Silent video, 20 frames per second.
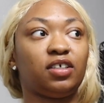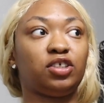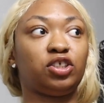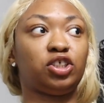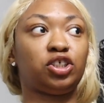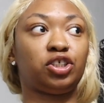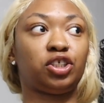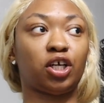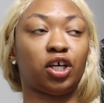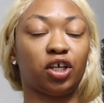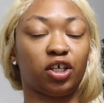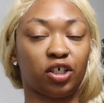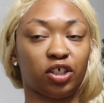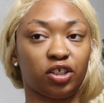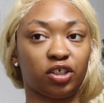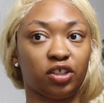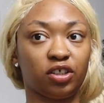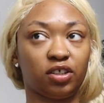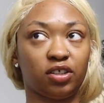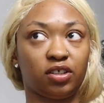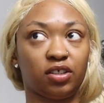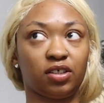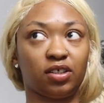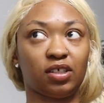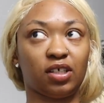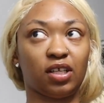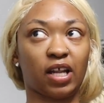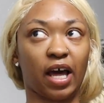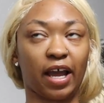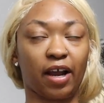shirt,
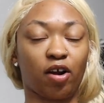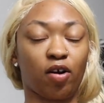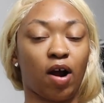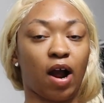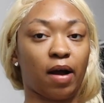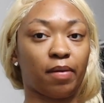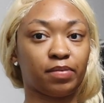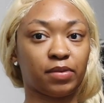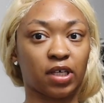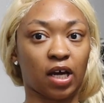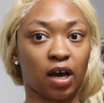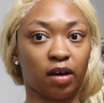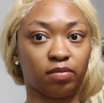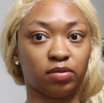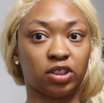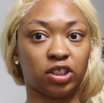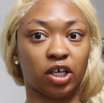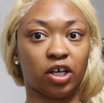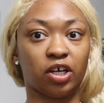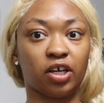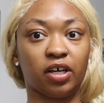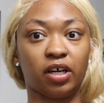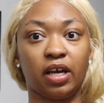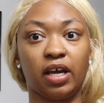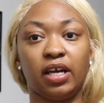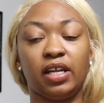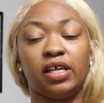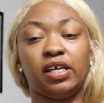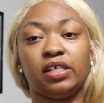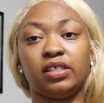like crop top shirt,
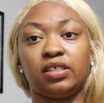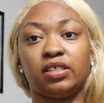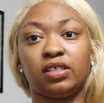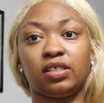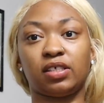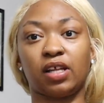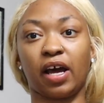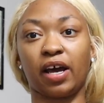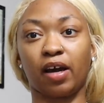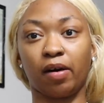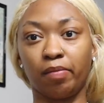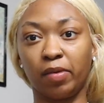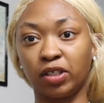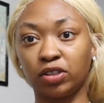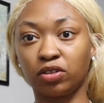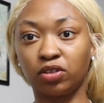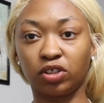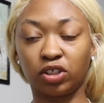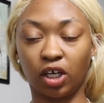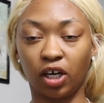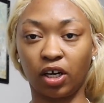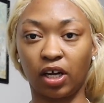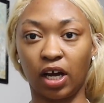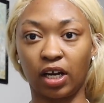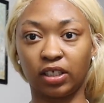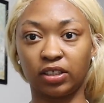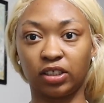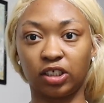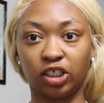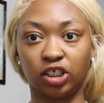and it's like almost a muscle shirt
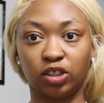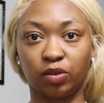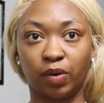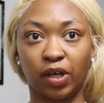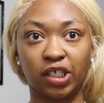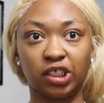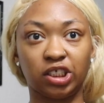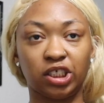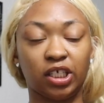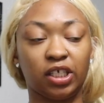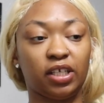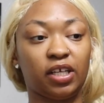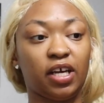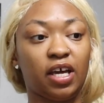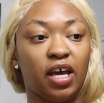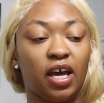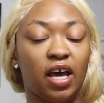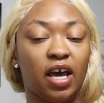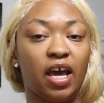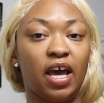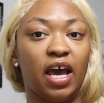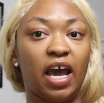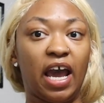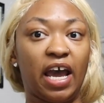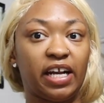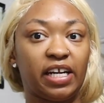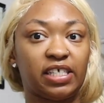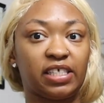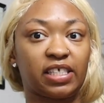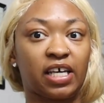kind of situation.
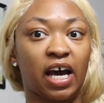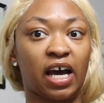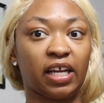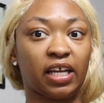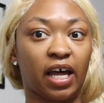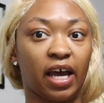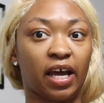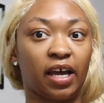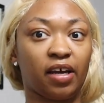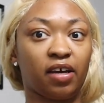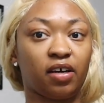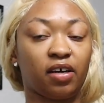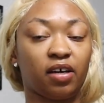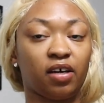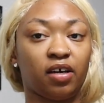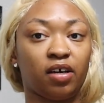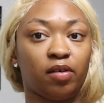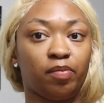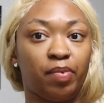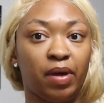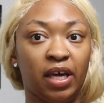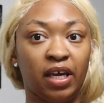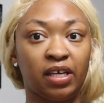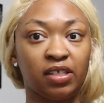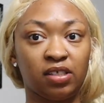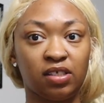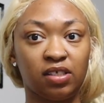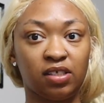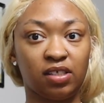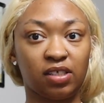and it's got like
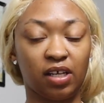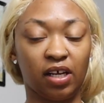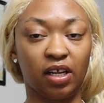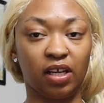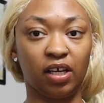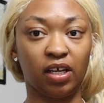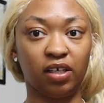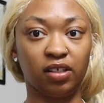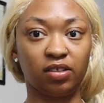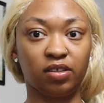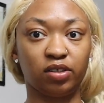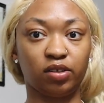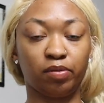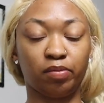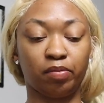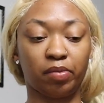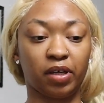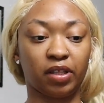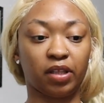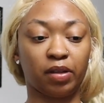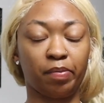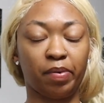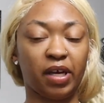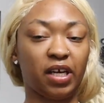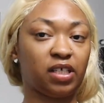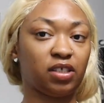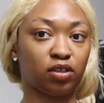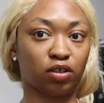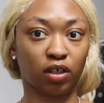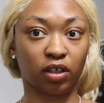pins in it, but the
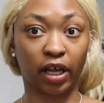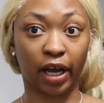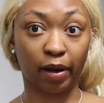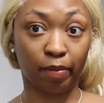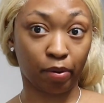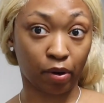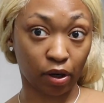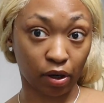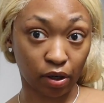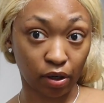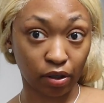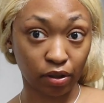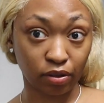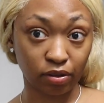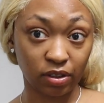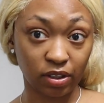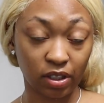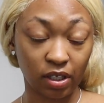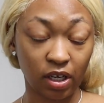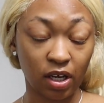pins are like pearled.